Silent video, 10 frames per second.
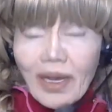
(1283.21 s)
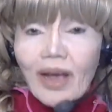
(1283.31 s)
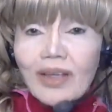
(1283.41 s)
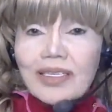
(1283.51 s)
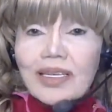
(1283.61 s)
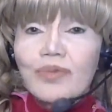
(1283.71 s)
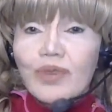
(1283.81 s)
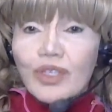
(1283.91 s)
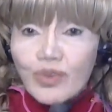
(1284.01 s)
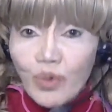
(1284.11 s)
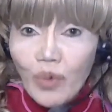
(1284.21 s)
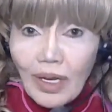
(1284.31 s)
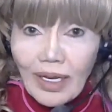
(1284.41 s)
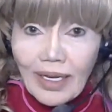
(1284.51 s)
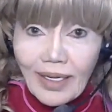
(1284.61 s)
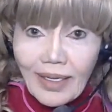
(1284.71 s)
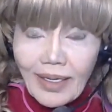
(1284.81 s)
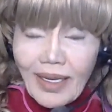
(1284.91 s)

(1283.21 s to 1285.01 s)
because he was willing